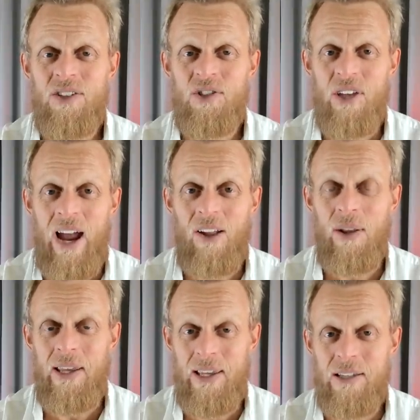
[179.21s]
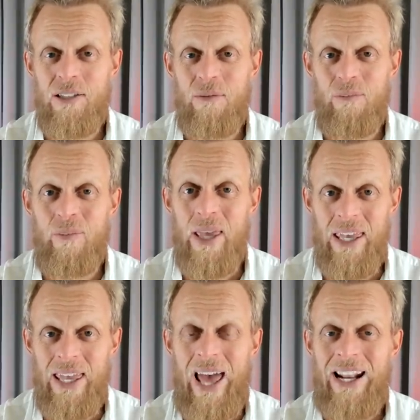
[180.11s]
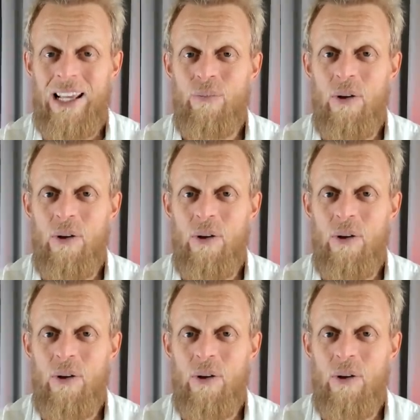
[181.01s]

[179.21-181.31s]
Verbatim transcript: scale is big and it can be